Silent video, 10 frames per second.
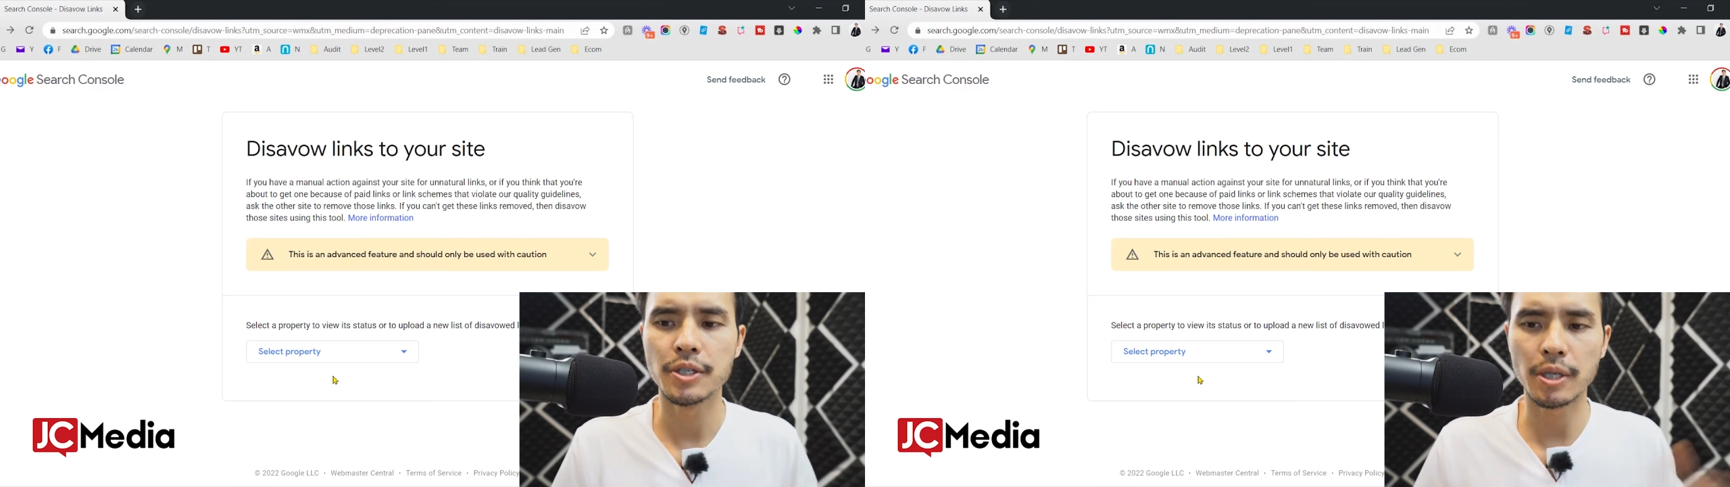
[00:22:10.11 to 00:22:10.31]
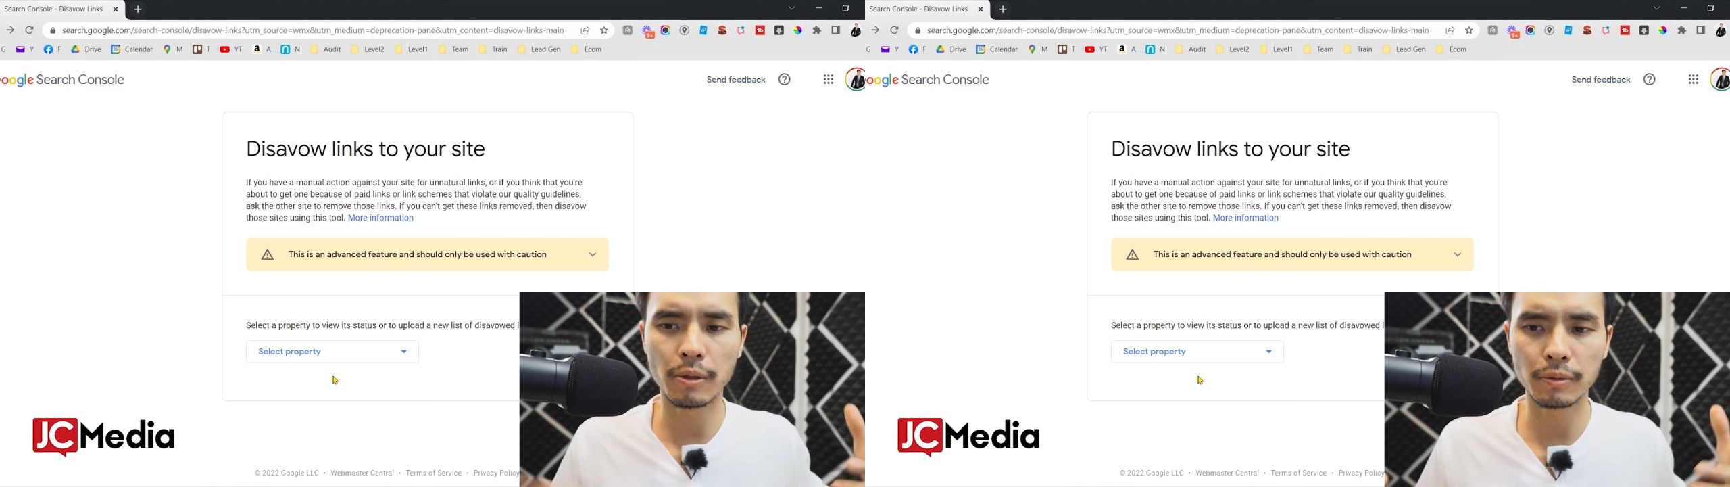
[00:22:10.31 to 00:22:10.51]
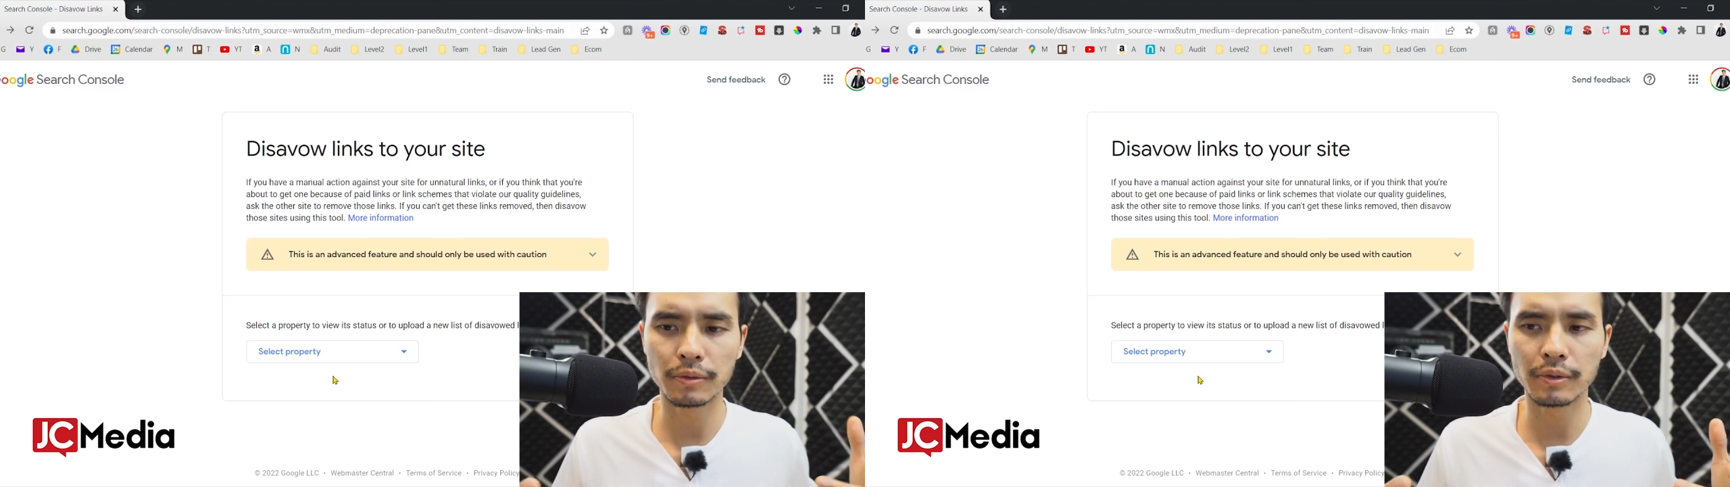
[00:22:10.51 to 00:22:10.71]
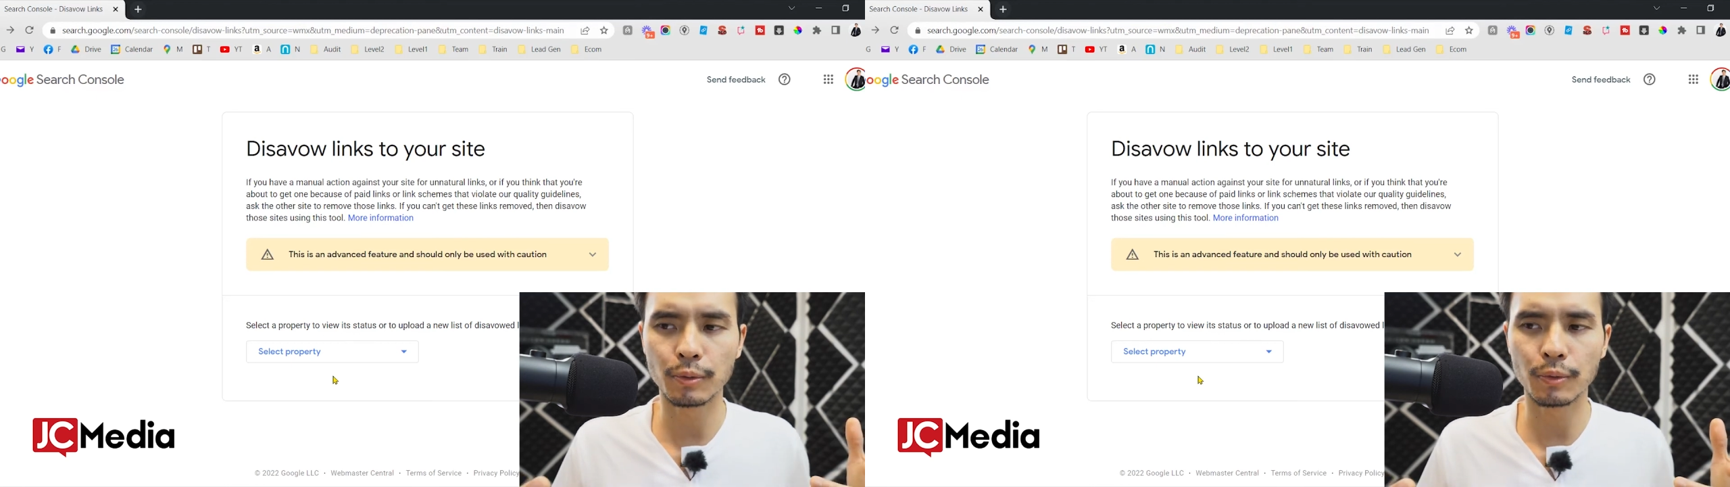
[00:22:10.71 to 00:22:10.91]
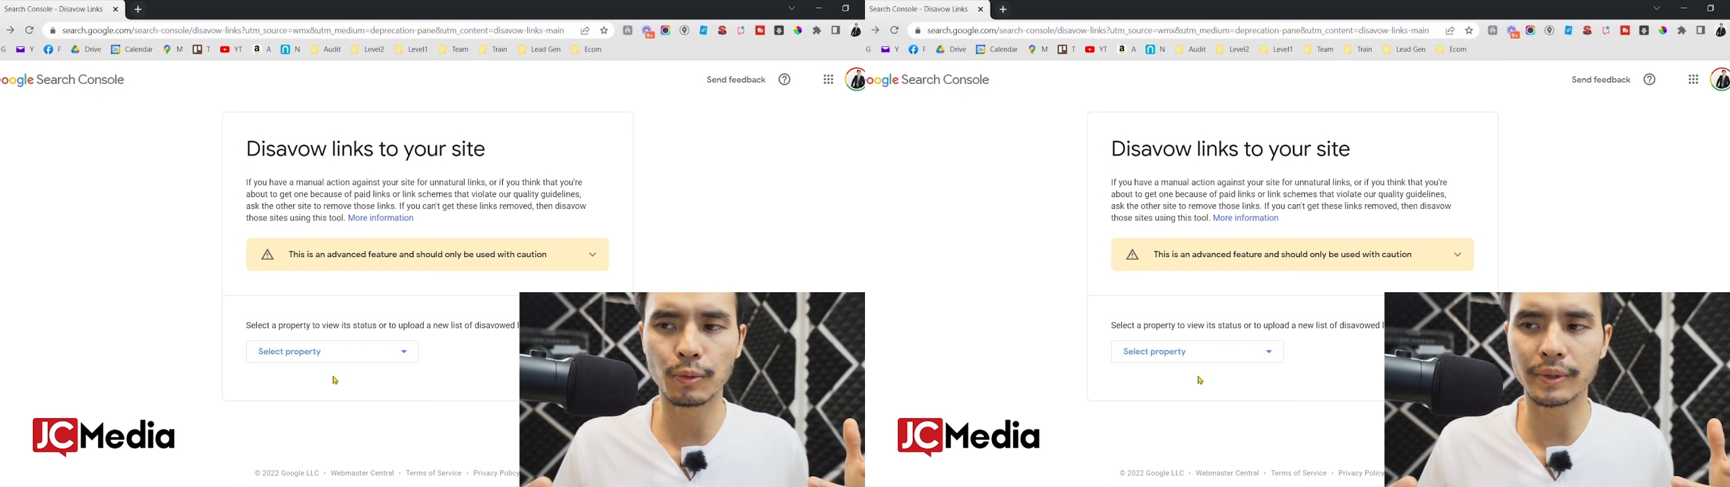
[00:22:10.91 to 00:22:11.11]
So
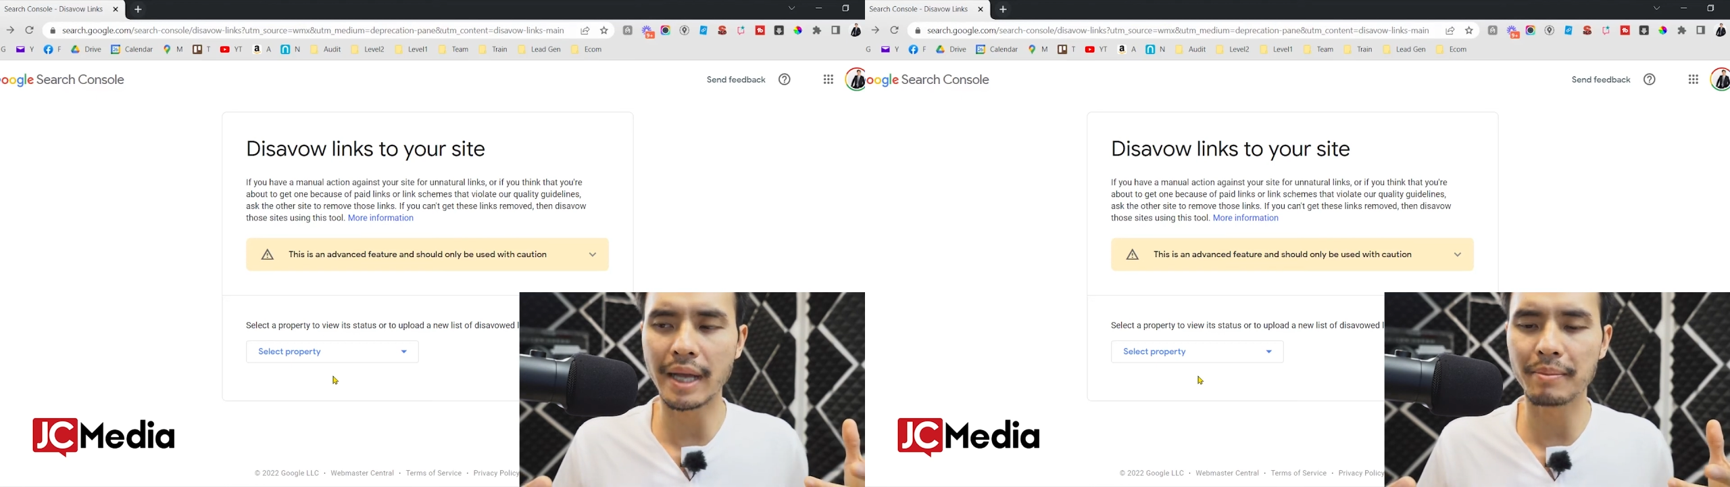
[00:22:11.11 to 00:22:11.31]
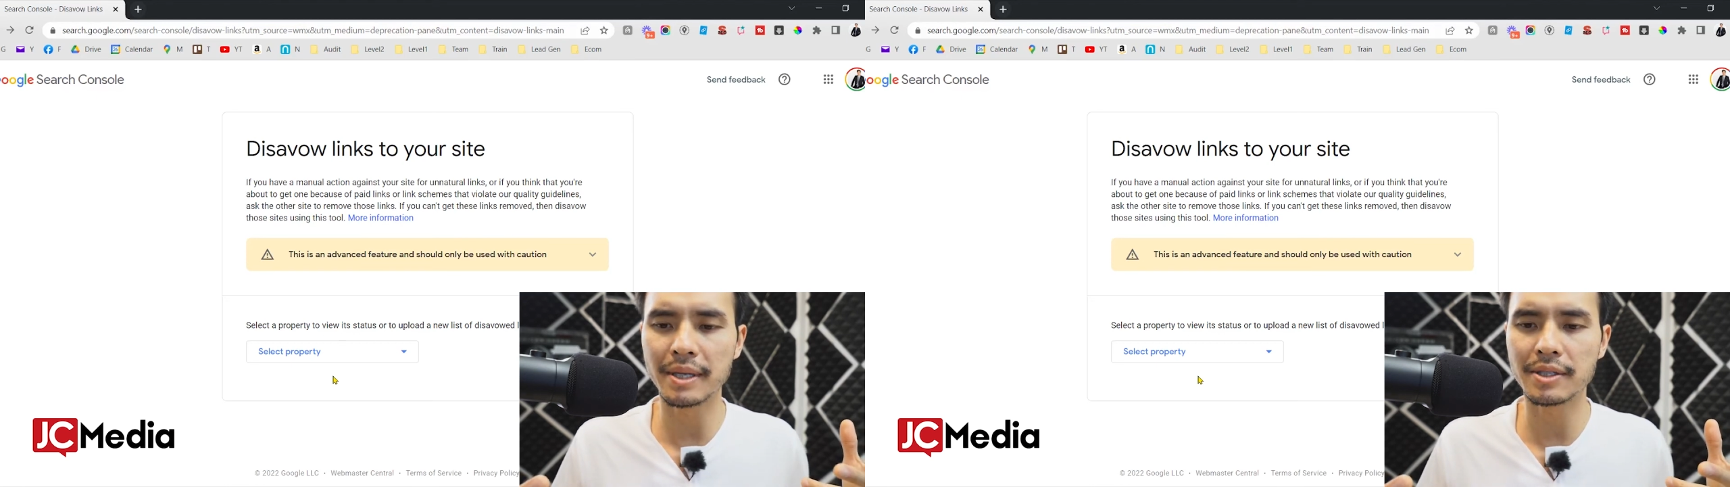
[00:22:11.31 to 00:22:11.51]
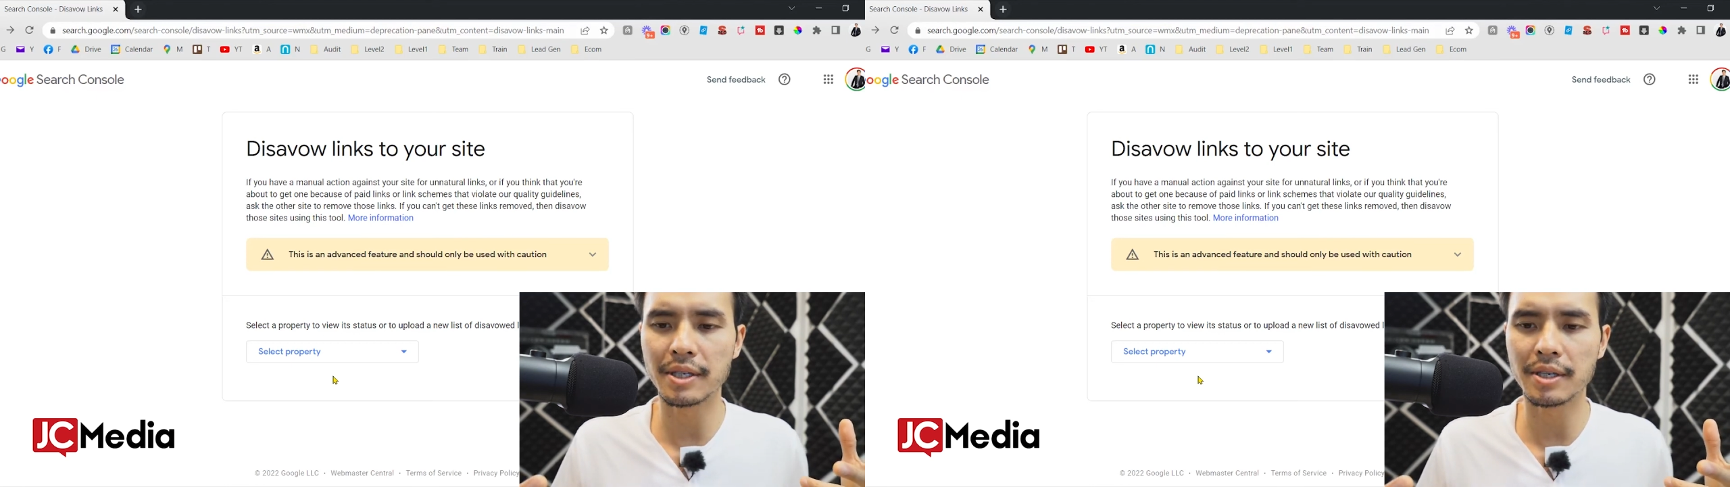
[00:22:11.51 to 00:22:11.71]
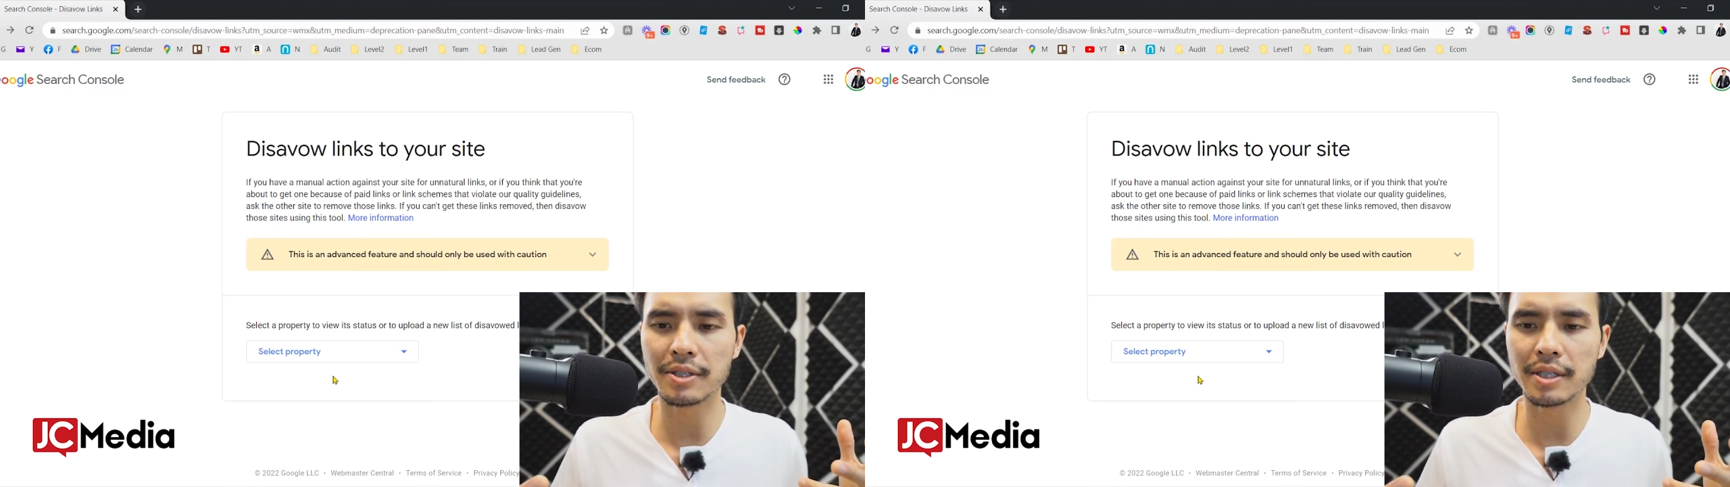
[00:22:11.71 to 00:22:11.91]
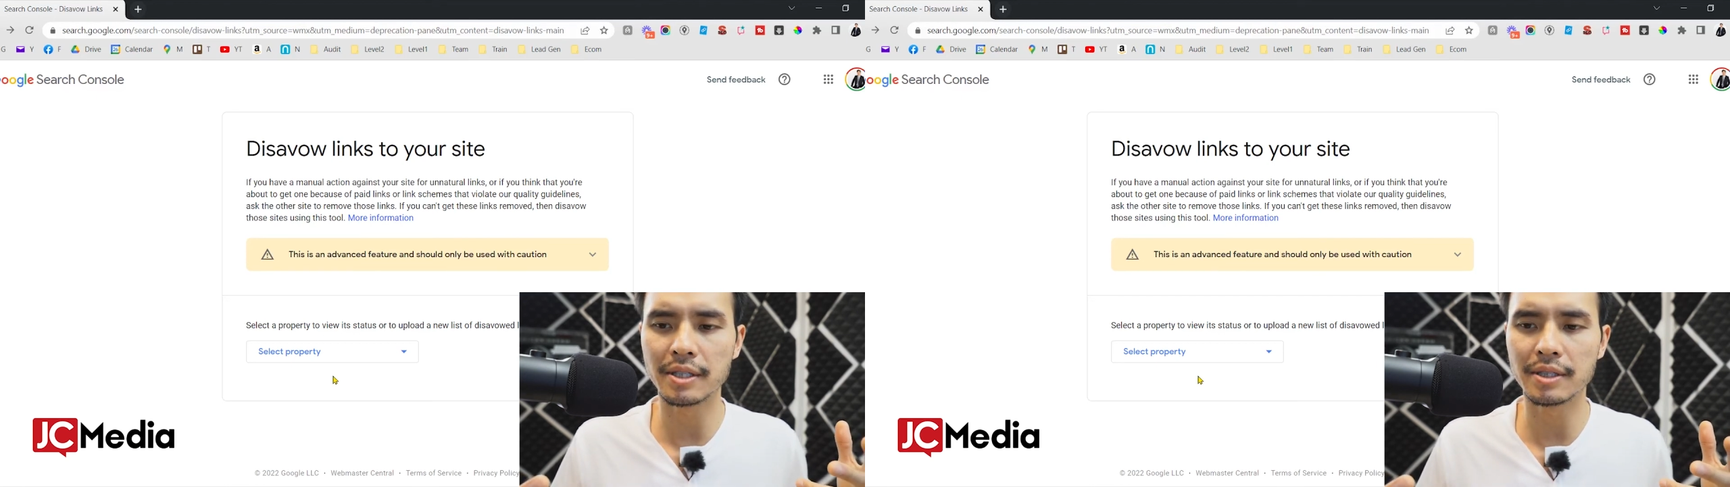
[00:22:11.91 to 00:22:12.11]
what that means
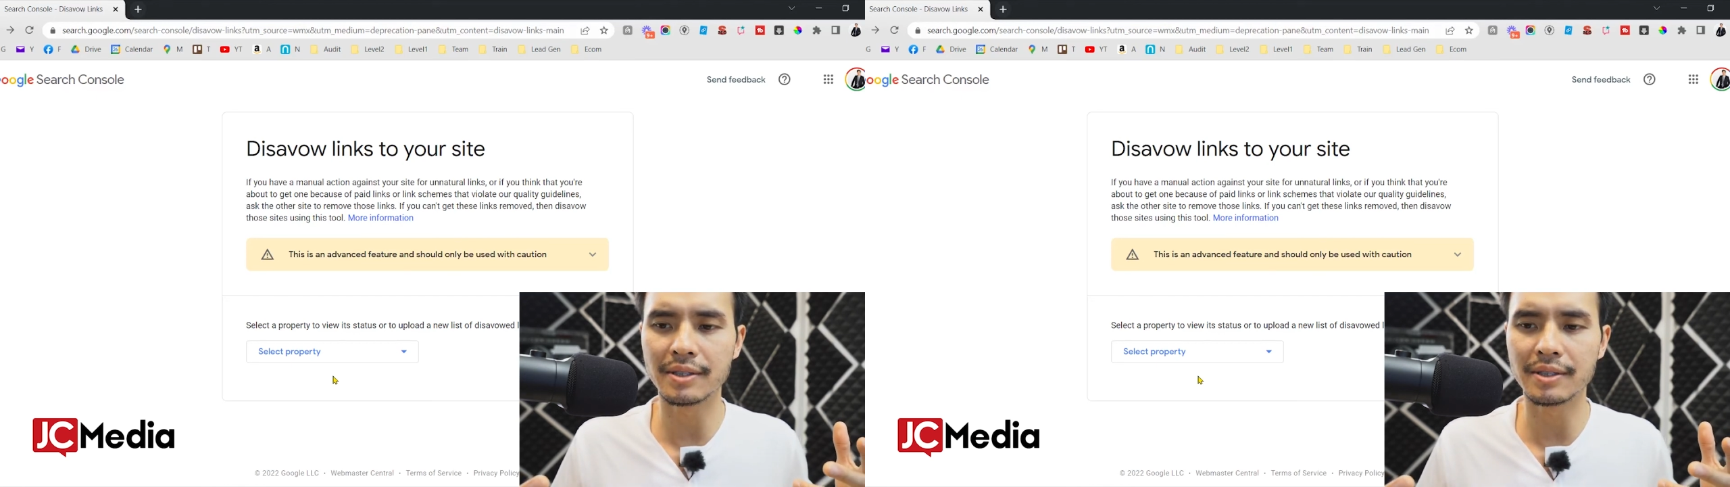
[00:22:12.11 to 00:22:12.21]
is,